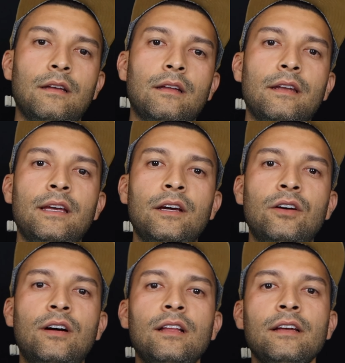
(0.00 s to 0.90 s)

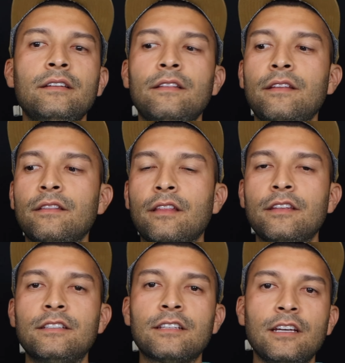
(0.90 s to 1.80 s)
Now, I like to think that
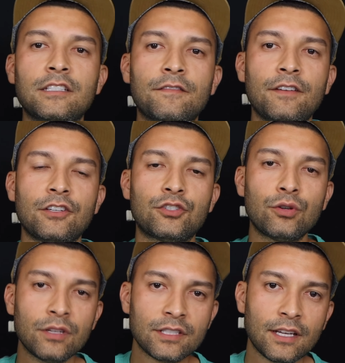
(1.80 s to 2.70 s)
these skates fit
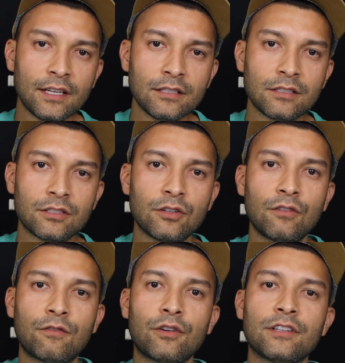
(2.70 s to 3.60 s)
true to size.
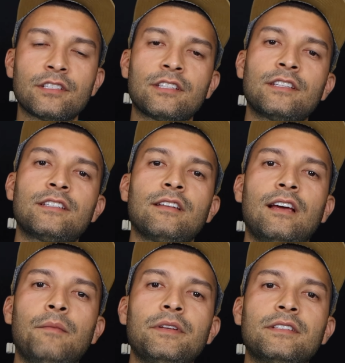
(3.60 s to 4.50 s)
So for instance,
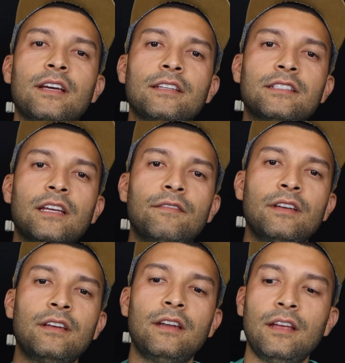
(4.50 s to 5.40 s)
I'm a size
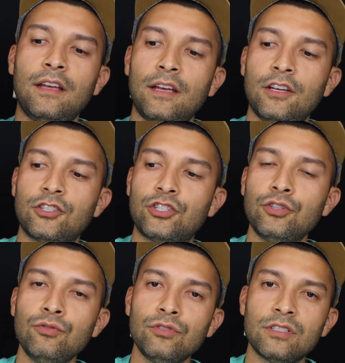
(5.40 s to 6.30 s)
7
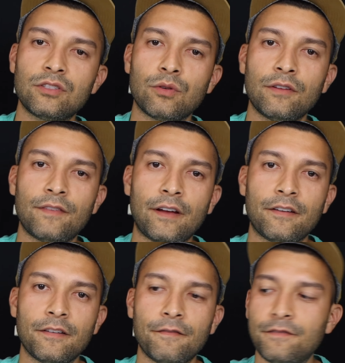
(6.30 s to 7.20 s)
shoes,
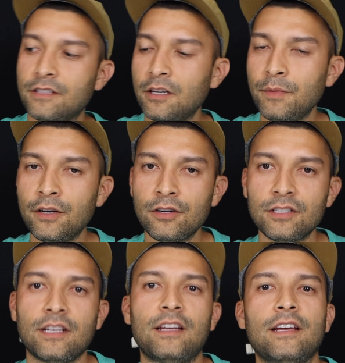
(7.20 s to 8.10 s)
25 centimeters,
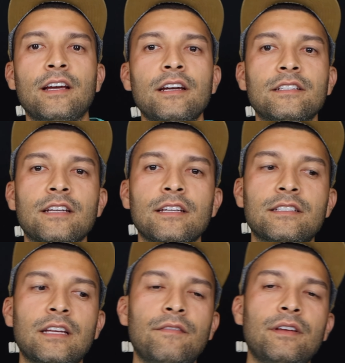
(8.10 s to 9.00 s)
and I got a size
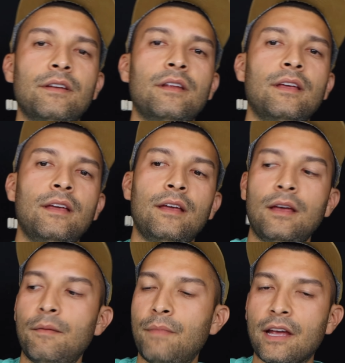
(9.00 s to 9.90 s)
7
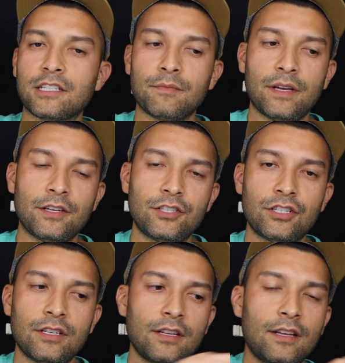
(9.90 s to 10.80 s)
Maxxum
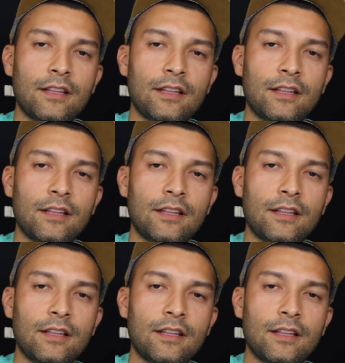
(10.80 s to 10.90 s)
Edge.